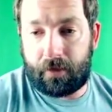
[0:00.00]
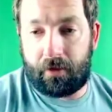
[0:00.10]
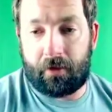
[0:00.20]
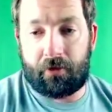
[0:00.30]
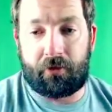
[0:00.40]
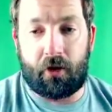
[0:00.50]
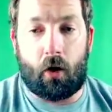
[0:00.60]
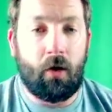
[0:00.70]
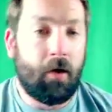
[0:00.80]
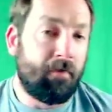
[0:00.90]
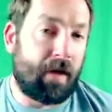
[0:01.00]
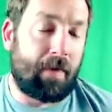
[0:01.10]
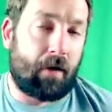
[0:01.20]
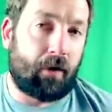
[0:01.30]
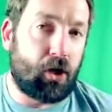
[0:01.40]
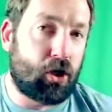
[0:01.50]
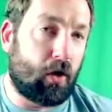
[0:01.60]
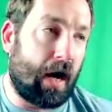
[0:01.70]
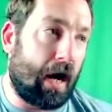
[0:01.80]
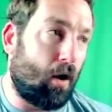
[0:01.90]
So I'm not really
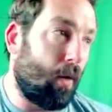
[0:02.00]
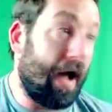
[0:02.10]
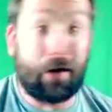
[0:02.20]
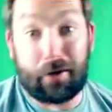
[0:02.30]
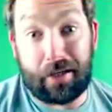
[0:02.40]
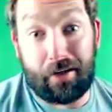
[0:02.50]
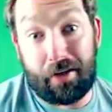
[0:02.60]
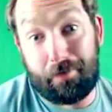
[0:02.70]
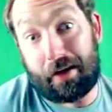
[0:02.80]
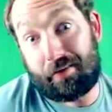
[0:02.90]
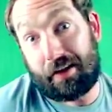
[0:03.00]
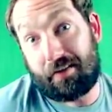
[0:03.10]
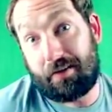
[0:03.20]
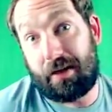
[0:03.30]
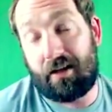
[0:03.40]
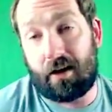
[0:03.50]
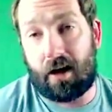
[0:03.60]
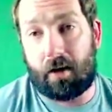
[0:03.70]
sure how accurate that is. It makes sense to me.